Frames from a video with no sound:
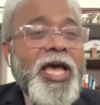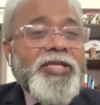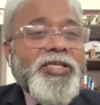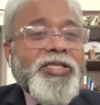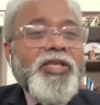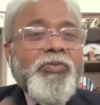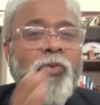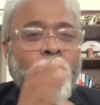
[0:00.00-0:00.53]
i
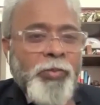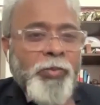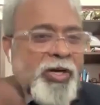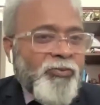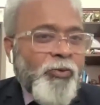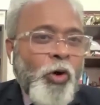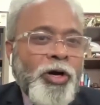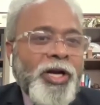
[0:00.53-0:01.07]
said the
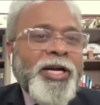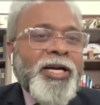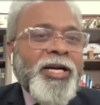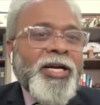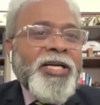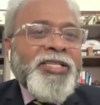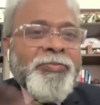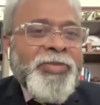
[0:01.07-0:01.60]
moment war
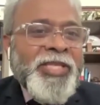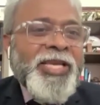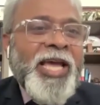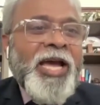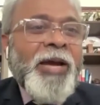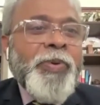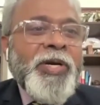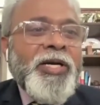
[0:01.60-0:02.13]
ended something
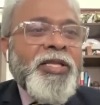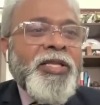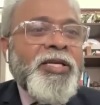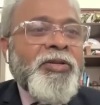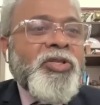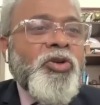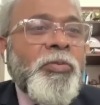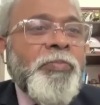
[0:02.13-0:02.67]
happened
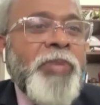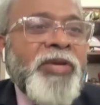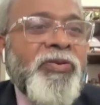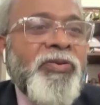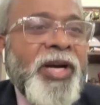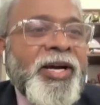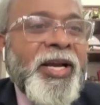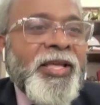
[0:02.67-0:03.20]
they stopped
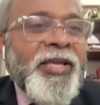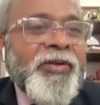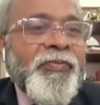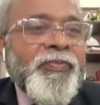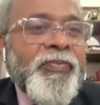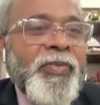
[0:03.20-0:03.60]
being friendly